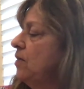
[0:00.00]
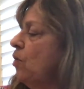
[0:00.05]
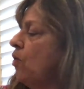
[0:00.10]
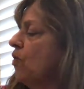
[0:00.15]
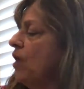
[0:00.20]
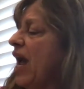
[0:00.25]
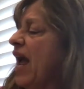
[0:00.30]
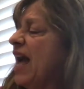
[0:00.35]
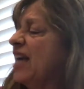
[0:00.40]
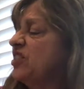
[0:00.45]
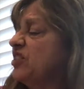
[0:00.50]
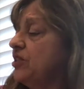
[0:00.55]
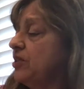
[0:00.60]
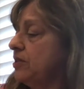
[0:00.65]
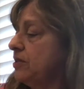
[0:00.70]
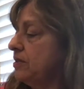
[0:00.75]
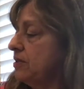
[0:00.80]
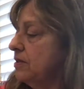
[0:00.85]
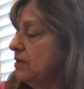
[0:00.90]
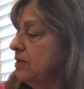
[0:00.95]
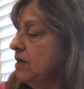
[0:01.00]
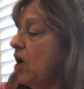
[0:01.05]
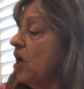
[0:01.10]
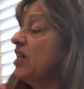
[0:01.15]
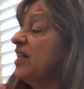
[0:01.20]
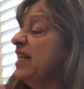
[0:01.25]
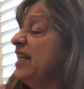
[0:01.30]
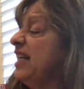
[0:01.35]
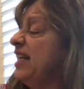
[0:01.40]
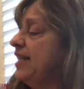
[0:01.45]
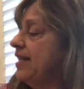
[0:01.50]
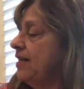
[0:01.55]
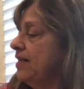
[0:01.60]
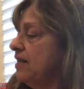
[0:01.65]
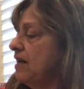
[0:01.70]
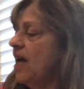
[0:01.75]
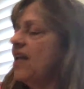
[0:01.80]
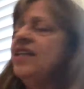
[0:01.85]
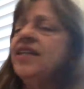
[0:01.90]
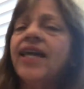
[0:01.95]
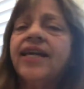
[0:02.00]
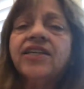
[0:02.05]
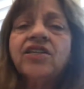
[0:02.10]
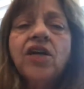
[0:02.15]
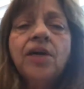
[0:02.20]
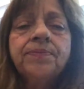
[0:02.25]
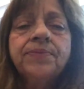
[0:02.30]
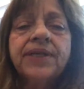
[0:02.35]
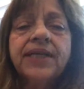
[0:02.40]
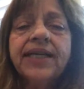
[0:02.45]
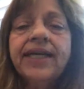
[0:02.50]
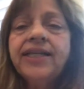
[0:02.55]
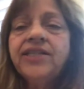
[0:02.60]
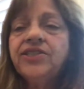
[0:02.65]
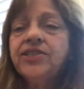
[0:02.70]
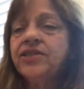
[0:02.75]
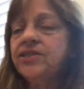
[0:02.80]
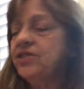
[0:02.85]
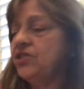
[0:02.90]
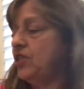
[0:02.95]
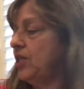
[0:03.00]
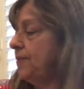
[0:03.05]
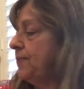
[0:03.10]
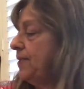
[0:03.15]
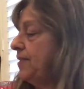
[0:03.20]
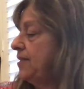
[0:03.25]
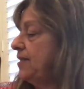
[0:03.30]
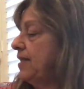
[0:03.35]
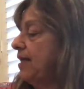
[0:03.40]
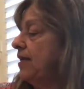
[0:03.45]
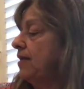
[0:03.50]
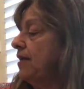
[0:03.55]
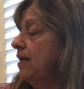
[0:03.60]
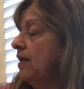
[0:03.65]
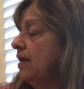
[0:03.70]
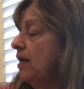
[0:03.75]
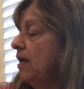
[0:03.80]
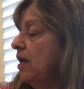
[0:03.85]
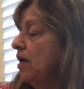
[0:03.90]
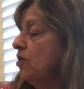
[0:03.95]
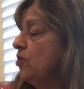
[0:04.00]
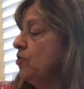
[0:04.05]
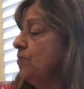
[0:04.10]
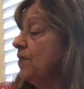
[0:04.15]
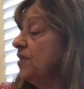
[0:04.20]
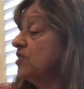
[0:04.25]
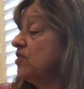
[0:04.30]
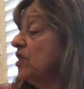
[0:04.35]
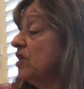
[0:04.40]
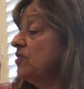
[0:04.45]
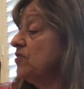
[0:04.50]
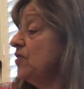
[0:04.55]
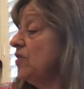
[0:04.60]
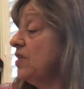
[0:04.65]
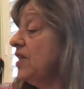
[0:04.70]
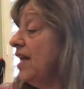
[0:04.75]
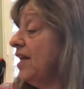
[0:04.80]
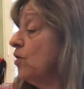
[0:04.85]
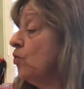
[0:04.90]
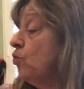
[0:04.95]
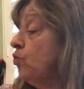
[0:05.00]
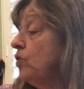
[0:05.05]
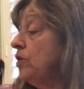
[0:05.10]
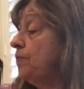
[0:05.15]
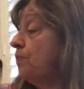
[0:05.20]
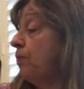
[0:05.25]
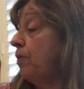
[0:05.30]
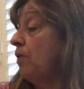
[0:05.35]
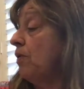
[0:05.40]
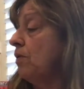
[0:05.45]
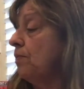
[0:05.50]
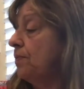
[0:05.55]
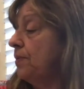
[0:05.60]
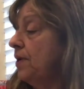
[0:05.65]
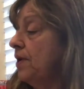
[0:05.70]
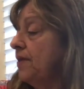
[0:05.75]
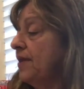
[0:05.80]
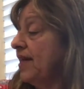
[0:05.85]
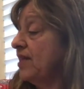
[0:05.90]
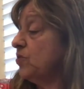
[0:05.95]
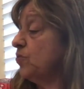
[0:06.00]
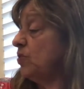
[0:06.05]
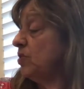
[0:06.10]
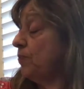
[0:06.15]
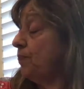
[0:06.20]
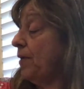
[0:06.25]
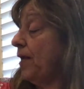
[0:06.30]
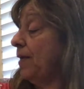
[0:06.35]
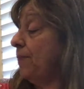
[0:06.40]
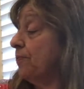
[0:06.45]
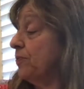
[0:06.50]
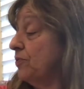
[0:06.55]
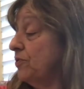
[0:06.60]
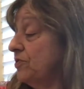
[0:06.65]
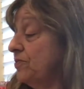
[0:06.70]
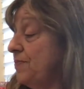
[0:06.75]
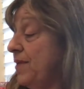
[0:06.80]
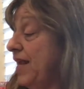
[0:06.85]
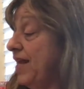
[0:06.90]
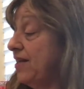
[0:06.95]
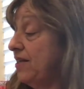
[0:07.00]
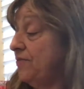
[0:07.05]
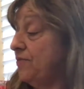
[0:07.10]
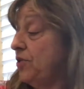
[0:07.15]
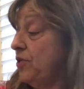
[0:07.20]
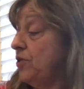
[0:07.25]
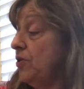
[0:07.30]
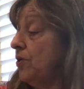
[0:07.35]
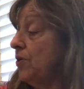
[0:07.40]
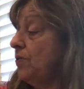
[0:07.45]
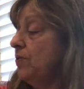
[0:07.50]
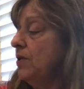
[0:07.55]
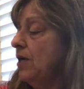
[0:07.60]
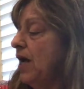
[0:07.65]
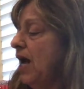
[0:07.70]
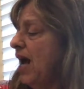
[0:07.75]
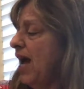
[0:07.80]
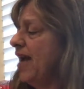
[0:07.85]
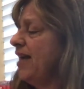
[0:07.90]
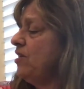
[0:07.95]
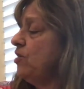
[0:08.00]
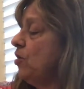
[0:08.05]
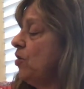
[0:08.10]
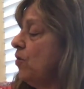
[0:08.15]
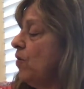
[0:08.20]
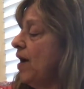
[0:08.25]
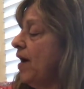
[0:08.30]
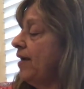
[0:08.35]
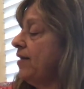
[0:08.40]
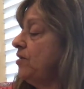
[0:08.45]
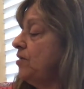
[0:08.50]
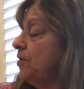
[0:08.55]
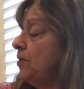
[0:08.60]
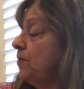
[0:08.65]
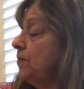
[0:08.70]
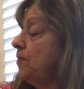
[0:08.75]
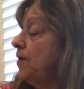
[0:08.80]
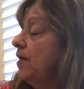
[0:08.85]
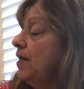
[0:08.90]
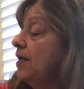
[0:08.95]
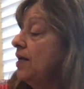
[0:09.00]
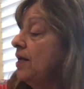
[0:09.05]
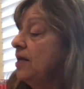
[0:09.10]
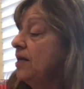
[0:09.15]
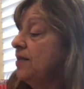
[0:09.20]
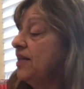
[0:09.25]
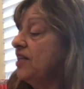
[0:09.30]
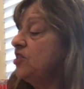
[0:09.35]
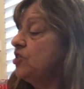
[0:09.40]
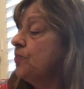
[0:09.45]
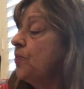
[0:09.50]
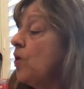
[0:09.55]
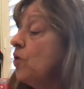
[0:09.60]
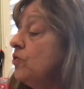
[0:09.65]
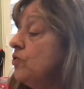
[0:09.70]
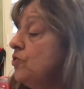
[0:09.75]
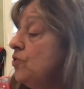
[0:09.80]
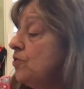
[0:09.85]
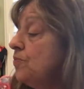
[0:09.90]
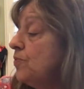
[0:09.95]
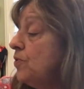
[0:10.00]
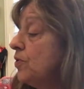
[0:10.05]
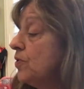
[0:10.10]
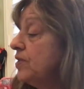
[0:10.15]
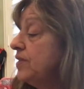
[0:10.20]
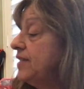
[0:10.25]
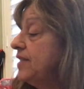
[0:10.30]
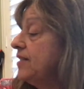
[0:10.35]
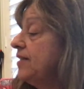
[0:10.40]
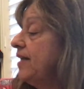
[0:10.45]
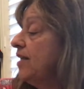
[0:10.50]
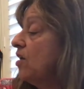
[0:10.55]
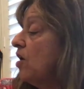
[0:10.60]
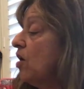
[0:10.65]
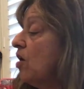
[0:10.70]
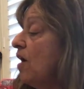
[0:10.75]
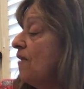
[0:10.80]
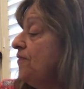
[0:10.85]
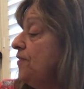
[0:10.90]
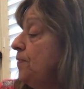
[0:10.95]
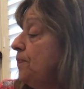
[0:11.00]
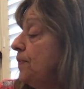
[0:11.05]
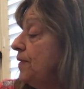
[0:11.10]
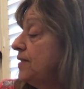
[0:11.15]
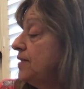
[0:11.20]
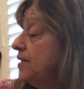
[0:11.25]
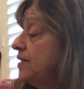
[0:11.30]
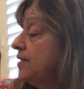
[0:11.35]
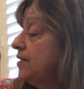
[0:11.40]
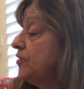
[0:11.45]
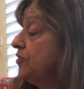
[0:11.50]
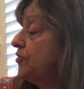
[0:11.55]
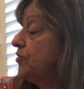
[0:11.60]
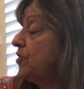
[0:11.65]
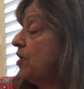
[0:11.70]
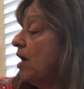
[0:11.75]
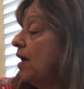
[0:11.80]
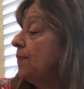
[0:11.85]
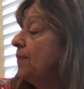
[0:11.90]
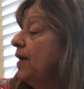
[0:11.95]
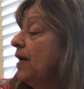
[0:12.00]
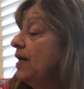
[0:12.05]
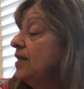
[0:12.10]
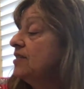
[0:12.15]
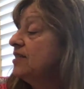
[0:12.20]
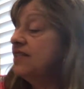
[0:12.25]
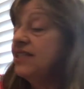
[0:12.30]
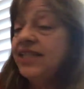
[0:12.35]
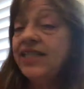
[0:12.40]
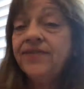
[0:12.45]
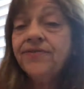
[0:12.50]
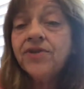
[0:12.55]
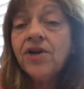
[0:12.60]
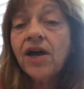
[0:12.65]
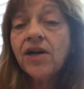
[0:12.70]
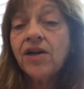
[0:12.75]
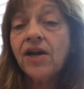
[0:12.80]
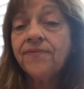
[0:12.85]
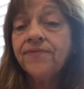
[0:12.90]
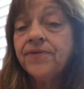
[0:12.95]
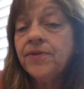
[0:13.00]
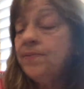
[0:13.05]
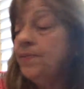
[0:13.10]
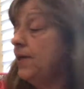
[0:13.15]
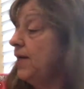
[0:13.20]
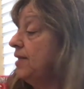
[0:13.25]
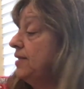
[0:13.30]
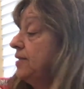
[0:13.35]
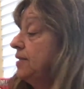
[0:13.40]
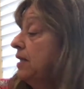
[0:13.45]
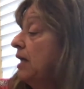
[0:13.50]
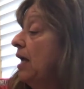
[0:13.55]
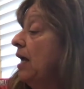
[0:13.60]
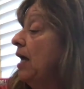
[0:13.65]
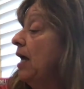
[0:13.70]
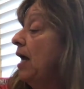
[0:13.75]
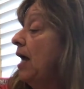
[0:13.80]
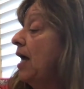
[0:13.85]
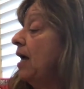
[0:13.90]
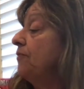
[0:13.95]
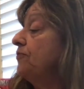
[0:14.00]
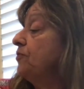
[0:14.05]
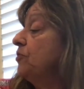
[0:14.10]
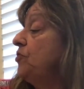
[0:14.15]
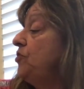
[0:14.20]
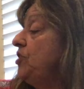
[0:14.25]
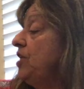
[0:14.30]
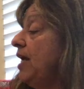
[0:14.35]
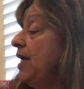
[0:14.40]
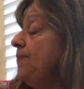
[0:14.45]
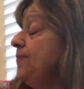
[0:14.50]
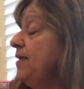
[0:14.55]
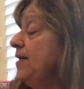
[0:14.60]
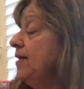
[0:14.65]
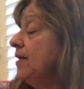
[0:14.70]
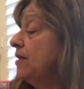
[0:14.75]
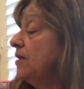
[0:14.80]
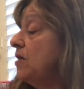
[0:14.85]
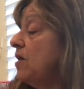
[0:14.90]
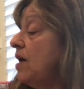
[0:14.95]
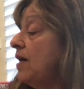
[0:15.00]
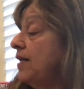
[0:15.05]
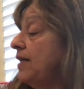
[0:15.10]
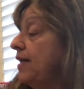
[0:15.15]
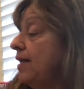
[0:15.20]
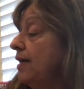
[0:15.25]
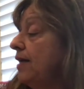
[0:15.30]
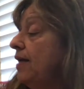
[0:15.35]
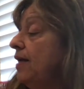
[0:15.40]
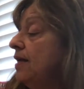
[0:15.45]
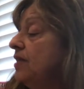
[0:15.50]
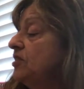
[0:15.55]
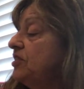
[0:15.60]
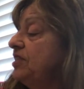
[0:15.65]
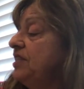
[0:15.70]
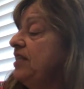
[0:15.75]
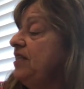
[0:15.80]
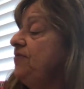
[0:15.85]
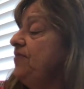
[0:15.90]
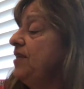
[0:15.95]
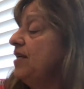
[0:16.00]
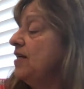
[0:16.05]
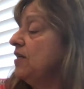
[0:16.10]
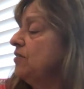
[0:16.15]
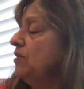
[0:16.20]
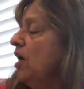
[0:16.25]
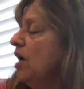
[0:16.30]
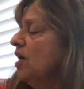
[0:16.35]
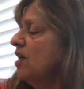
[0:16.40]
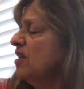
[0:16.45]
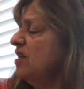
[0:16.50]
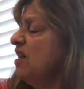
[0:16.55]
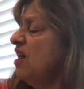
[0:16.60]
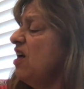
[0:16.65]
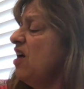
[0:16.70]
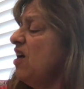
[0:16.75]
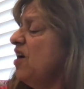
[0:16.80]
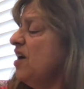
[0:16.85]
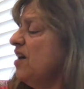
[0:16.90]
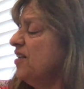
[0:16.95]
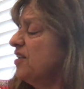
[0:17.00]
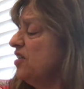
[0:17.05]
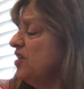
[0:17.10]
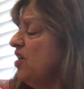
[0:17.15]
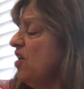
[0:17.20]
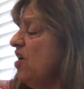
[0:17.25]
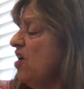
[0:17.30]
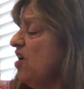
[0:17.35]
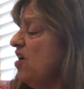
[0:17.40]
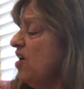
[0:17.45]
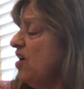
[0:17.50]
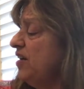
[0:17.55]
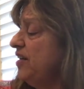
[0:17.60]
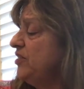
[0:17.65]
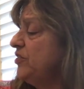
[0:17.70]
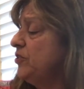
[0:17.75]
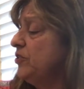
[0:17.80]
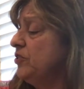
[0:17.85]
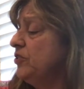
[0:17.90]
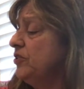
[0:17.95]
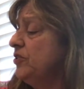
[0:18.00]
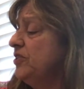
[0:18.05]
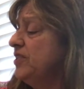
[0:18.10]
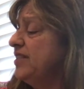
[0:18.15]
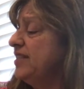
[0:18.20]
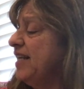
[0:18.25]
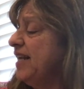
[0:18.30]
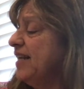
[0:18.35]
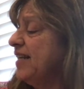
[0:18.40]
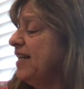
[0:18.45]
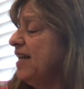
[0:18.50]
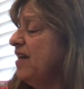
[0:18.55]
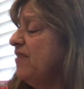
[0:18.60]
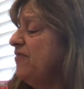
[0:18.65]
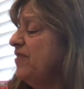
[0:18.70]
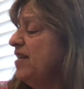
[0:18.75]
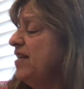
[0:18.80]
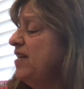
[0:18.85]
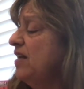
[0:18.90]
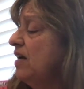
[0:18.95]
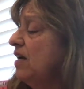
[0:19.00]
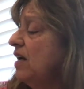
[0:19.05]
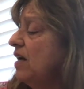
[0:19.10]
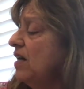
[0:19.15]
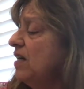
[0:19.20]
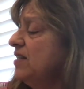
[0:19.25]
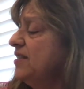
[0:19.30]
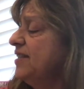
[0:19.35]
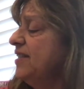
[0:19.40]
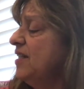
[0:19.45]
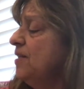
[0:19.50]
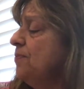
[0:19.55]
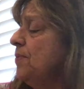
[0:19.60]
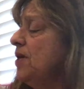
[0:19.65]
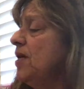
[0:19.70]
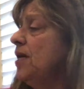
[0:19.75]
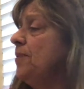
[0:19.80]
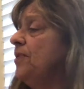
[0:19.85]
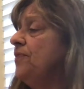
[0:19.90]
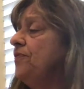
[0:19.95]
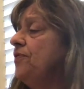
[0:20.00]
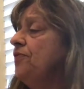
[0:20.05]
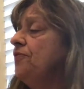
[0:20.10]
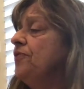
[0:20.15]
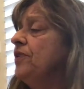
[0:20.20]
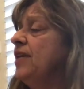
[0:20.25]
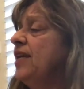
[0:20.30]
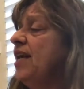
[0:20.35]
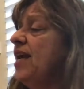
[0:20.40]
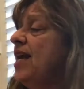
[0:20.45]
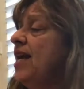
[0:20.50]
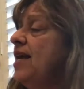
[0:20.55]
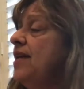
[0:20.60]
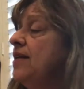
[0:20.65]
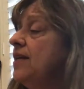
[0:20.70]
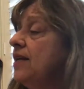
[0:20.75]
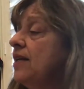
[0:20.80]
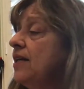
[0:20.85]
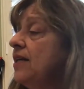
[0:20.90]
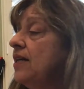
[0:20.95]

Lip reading: or ashes. I'll eat it. I like complications, Jamie said. You must also like wood pulp. That's what paper is made of, you know. I know, I know. They spoke no more until they got off the bus at their stop. Steve got off the bus after Jamie and Claudia. Steve yelled, Claude, Claude, it's your turn to take Kevin. I'll tell Mom if you forget.